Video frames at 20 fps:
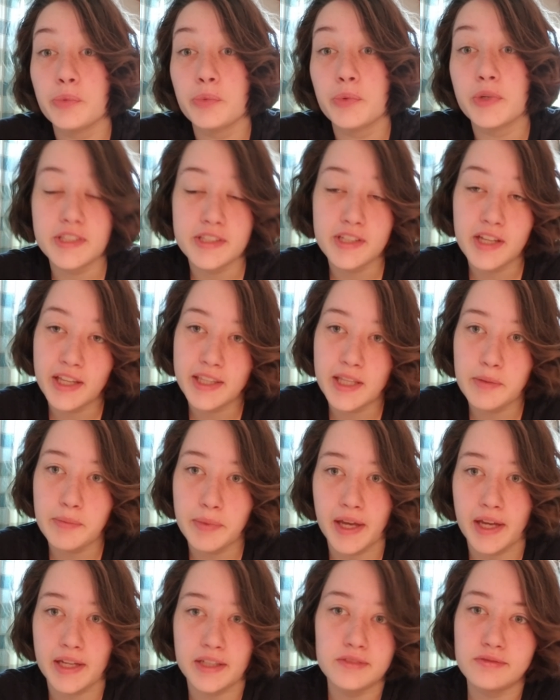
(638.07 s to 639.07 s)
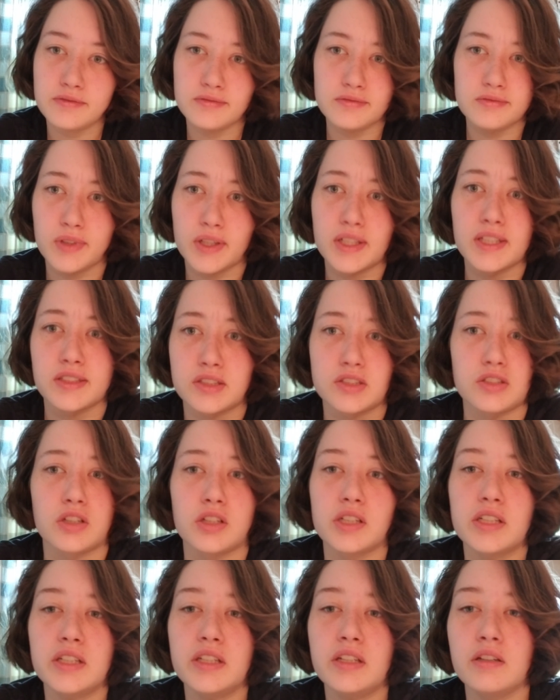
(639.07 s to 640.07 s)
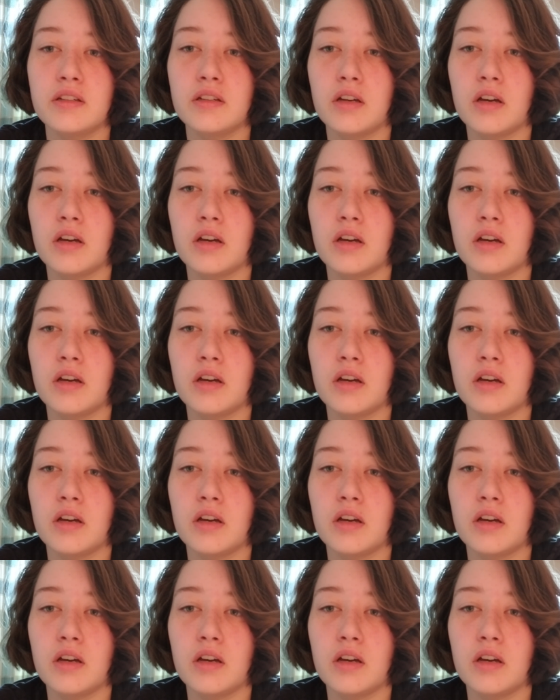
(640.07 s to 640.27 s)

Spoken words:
was not that bad when it started.